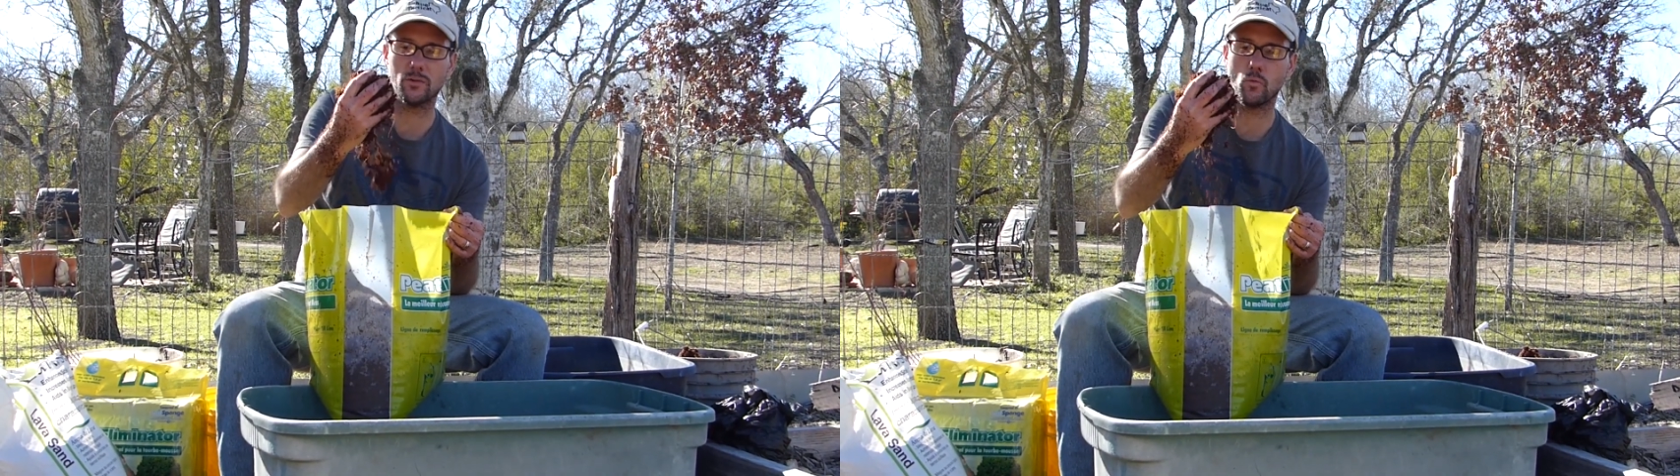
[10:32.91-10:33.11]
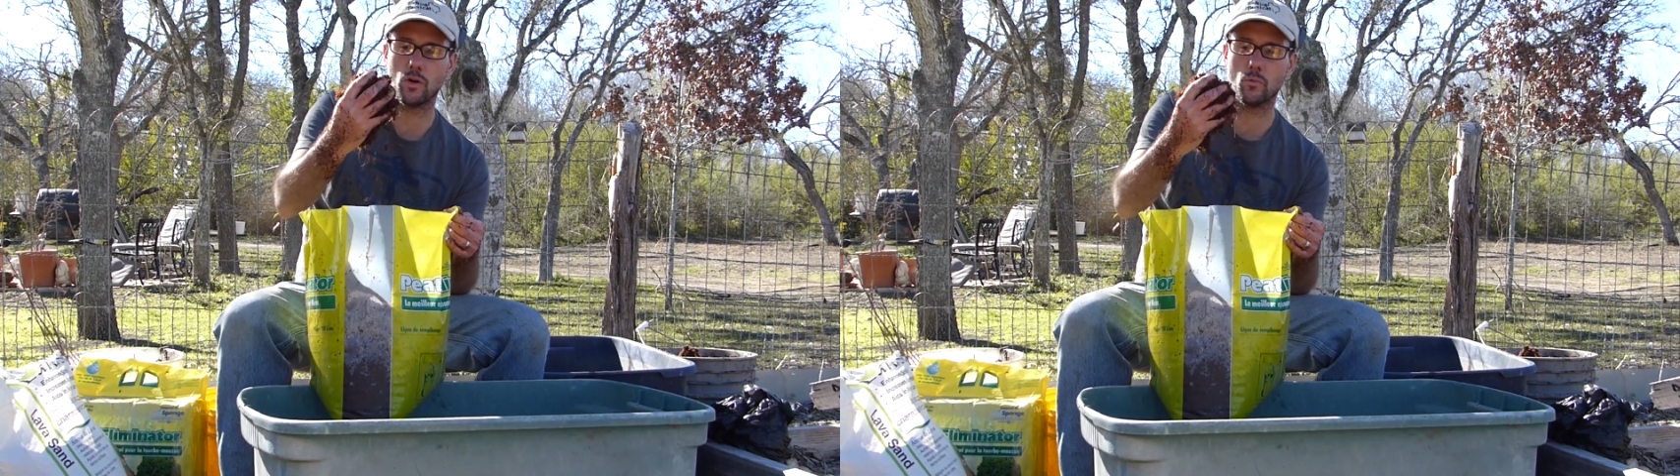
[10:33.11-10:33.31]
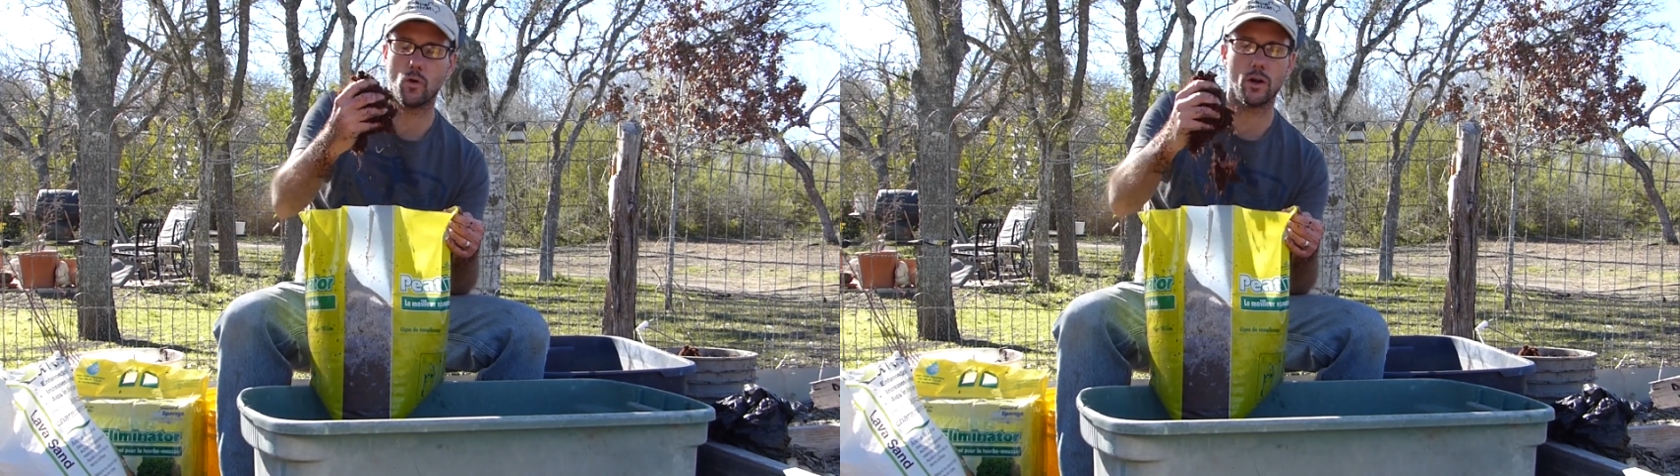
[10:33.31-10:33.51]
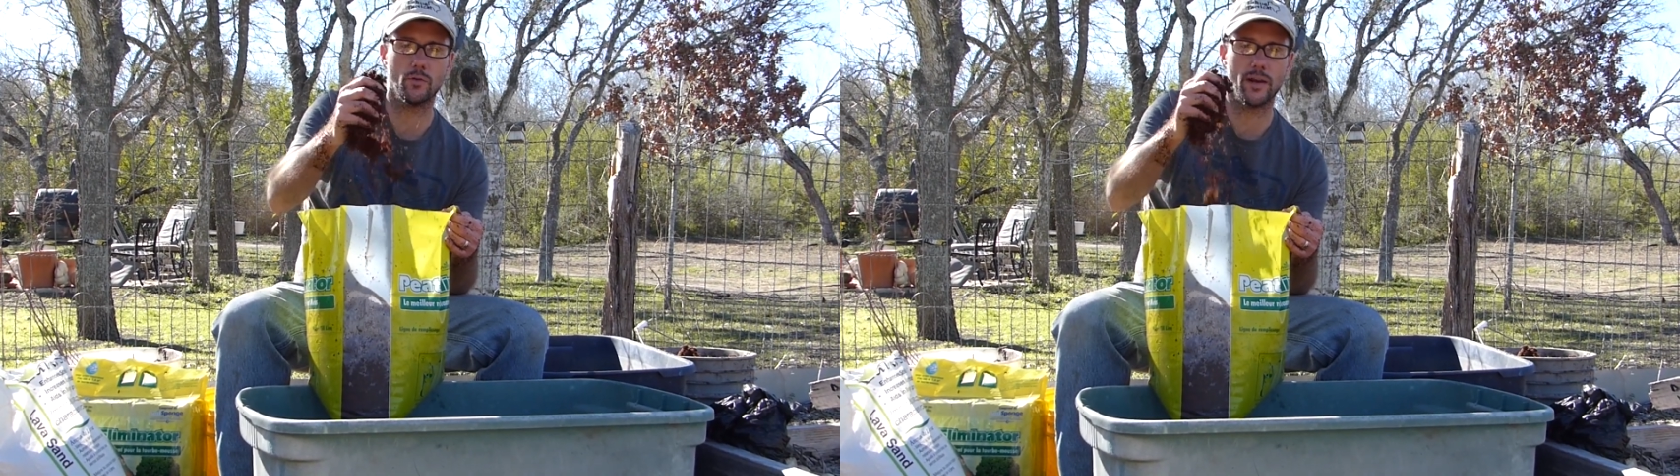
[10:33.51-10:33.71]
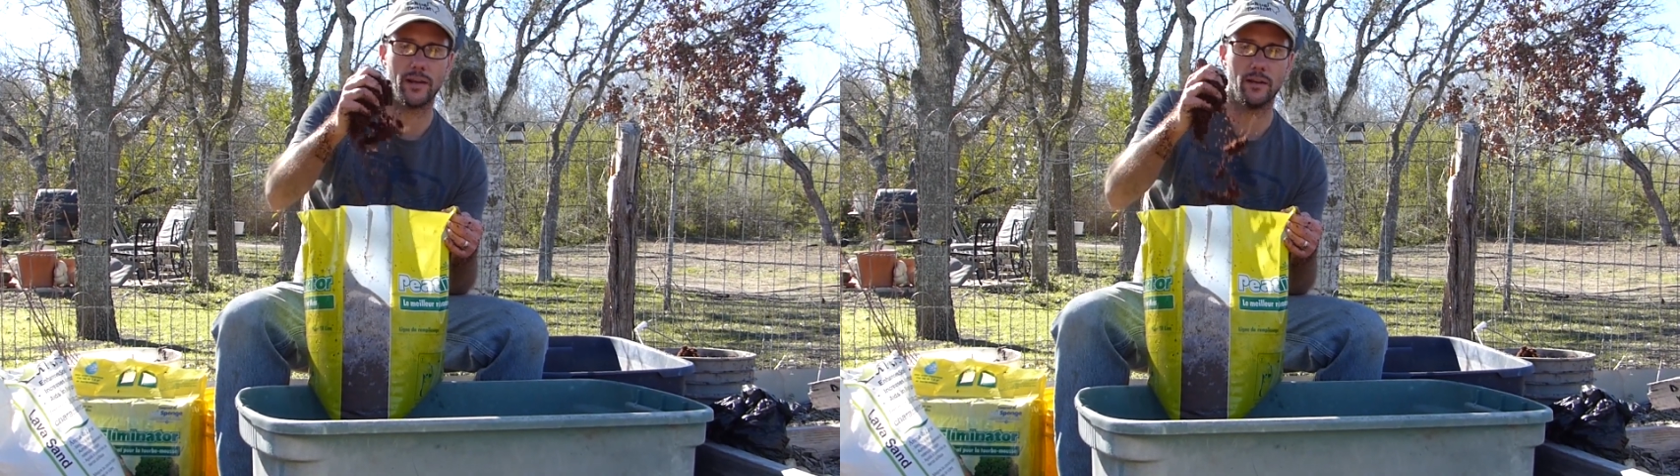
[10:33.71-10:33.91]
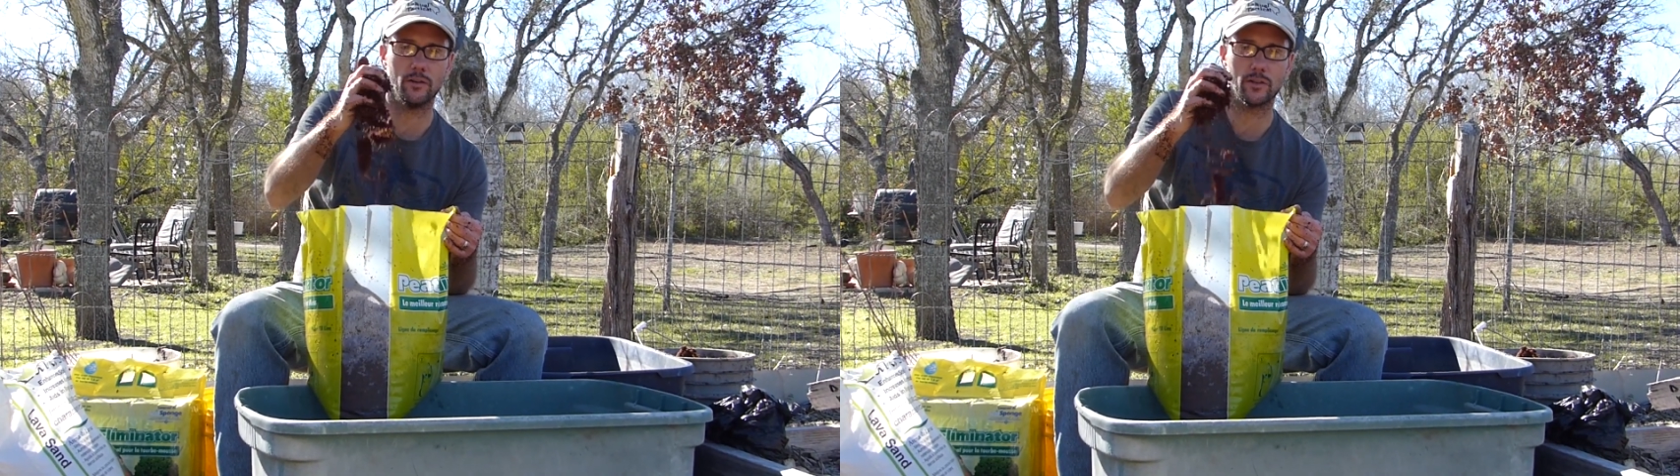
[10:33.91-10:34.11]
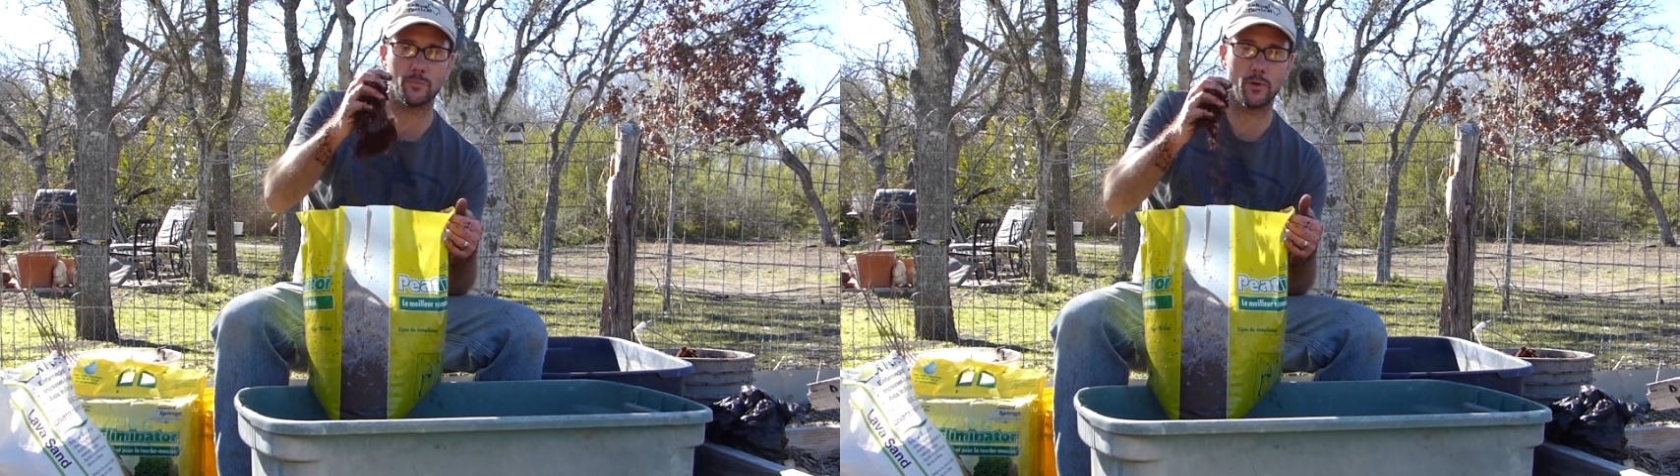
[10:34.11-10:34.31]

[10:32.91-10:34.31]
in warm water right here and it's